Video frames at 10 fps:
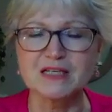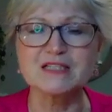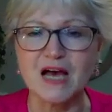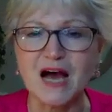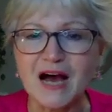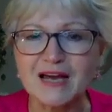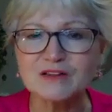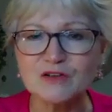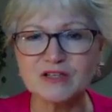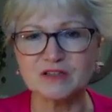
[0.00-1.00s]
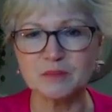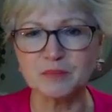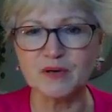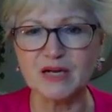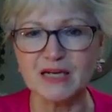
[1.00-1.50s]
is I look at the
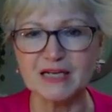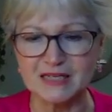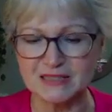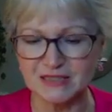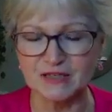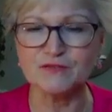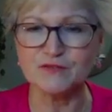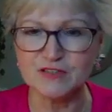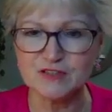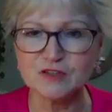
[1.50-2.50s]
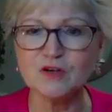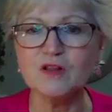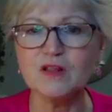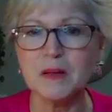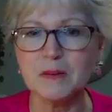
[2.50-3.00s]
brain as a
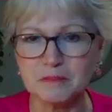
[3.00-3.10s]
physical,